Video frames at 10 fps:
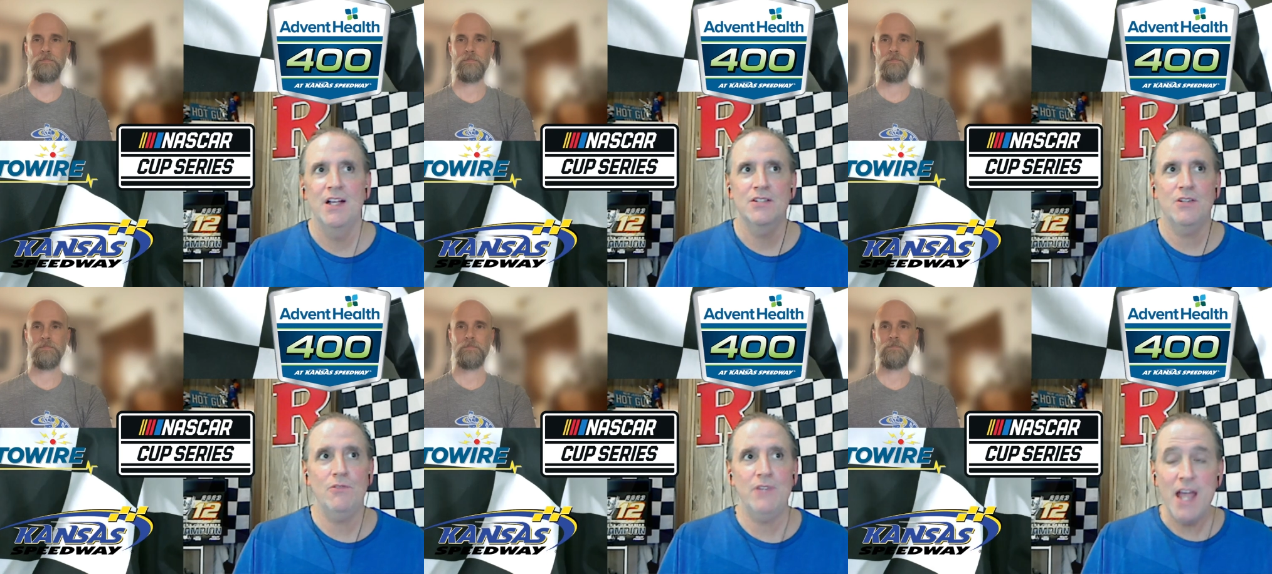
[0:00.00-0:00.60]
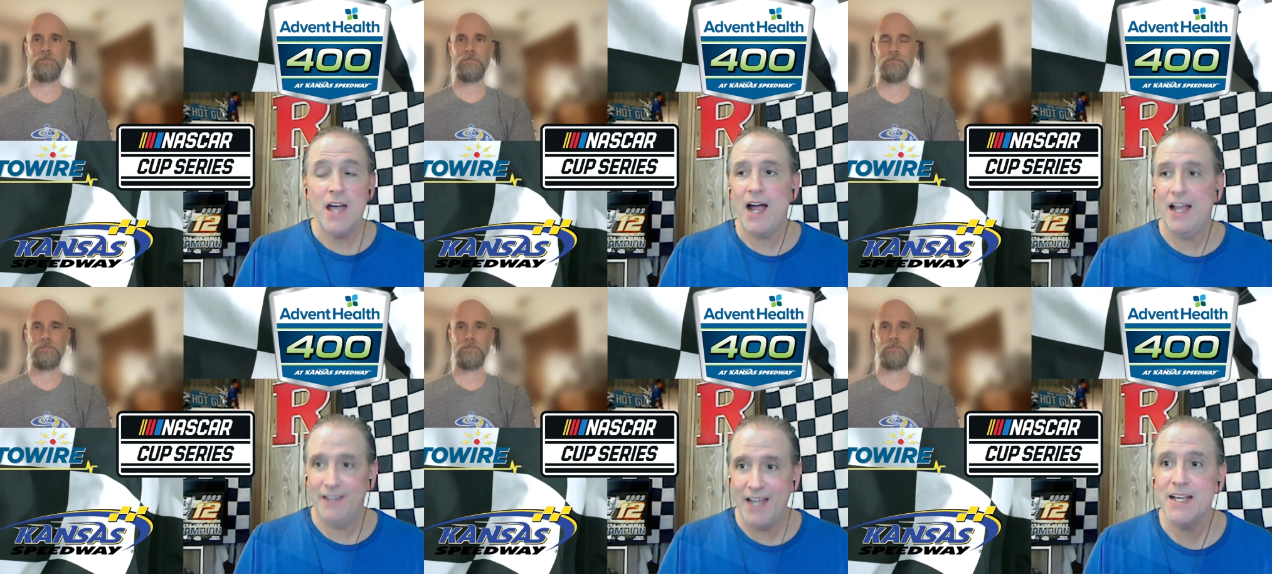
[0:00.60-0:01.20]
Speaker 1: So yeah, I
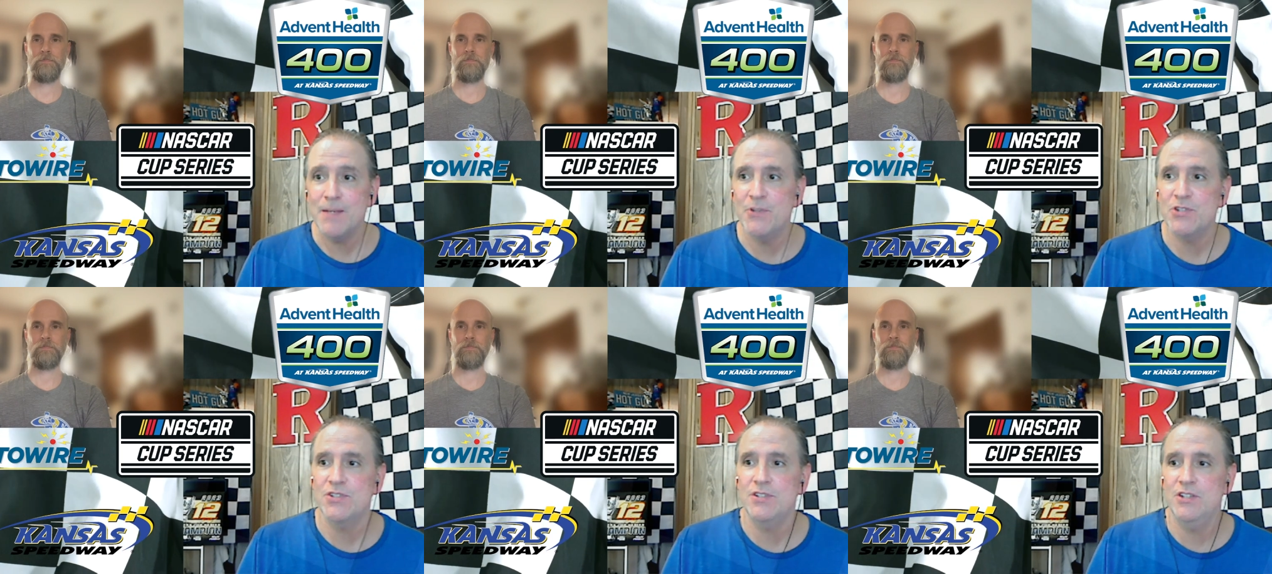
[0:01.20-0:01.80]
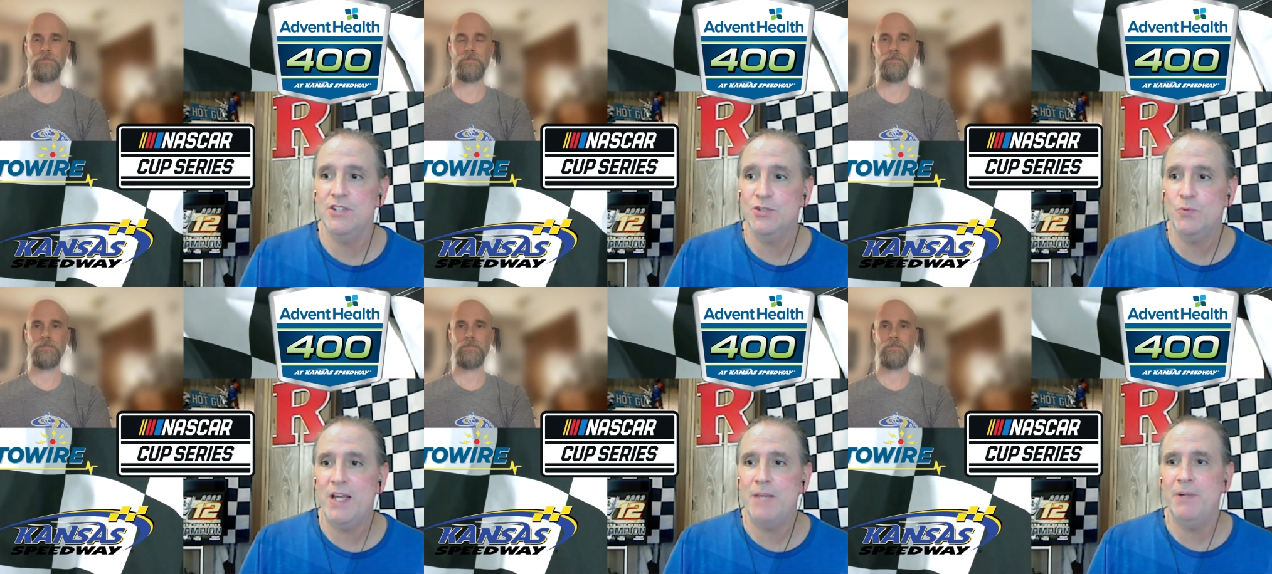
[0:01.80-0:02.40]
like him this this
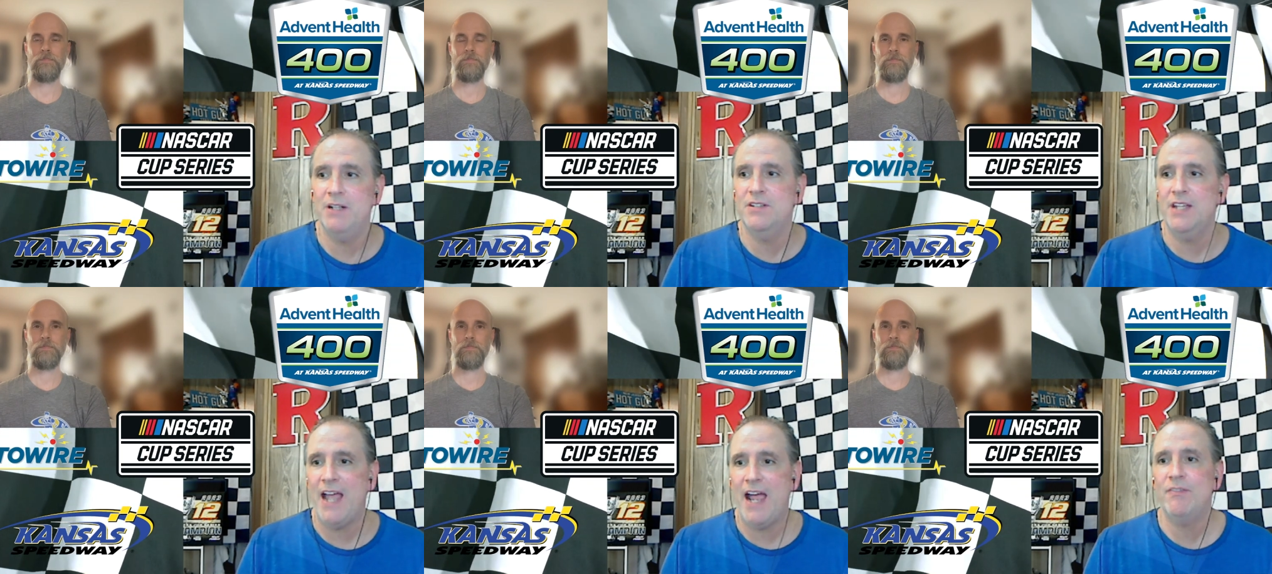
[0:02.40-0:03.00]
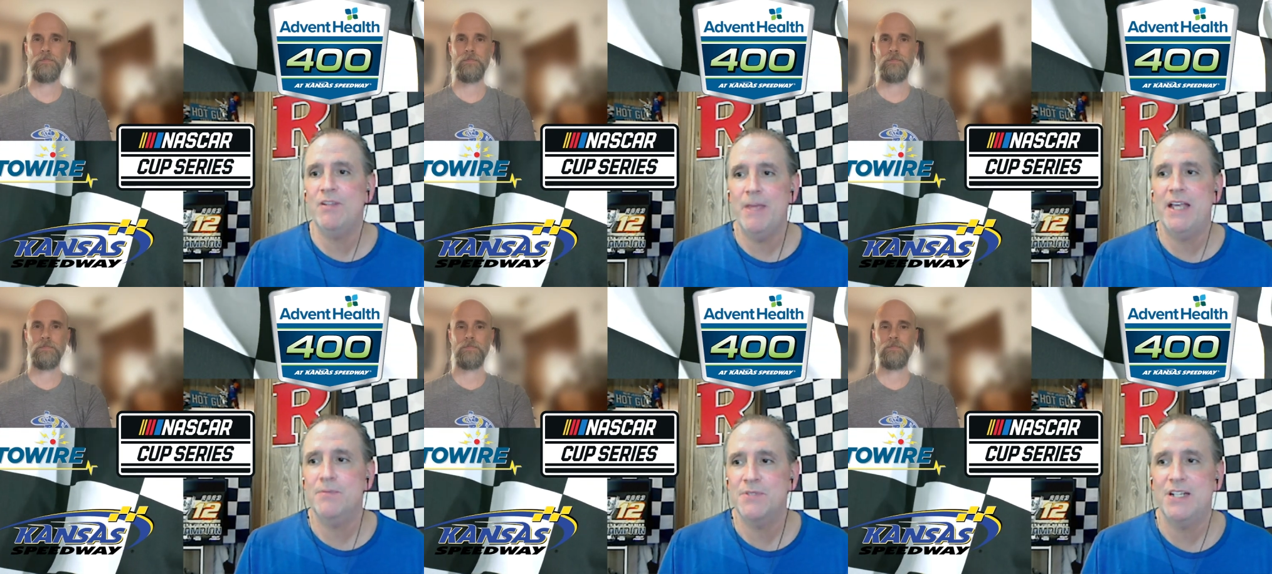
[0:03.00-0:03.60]
week, but do you have to make
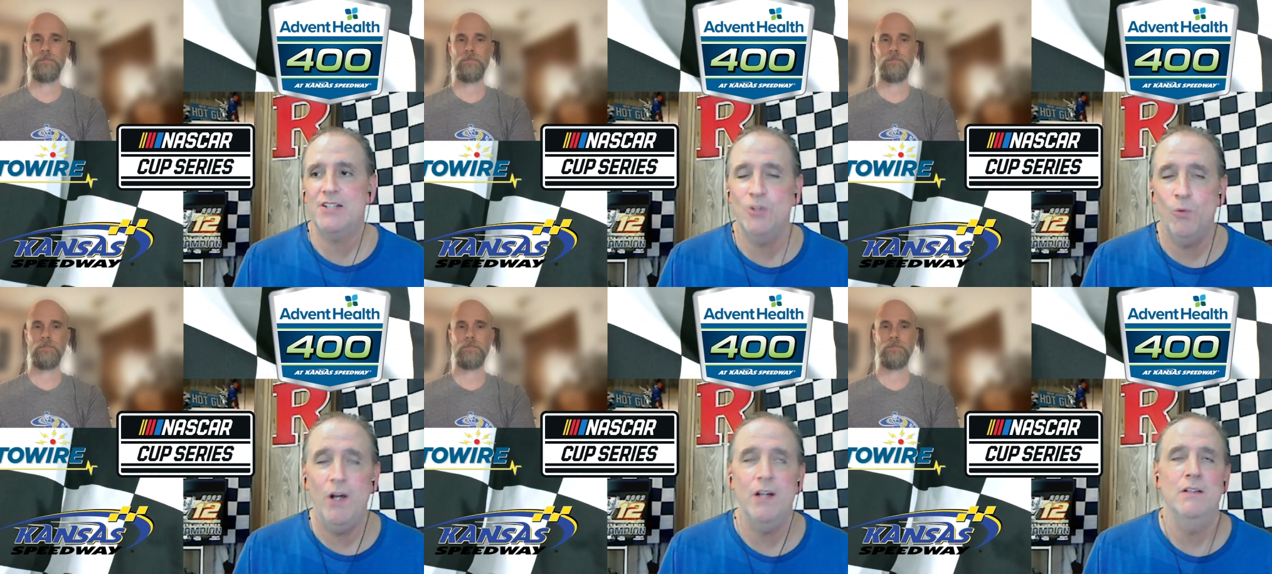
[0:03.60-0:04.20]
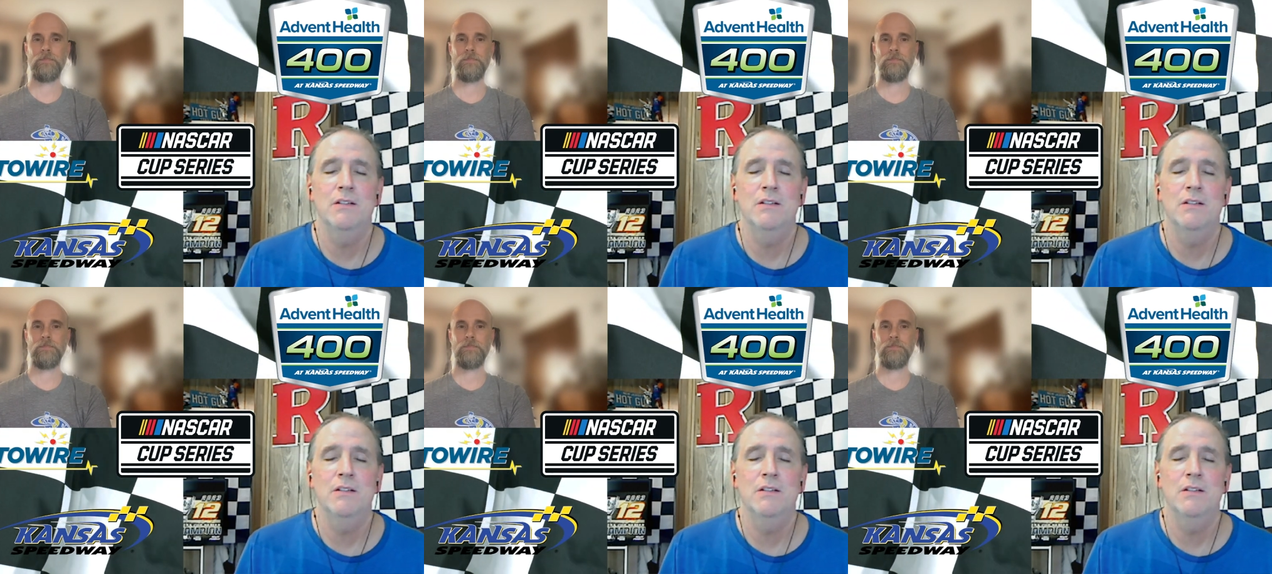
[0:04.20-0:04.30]
him six to one?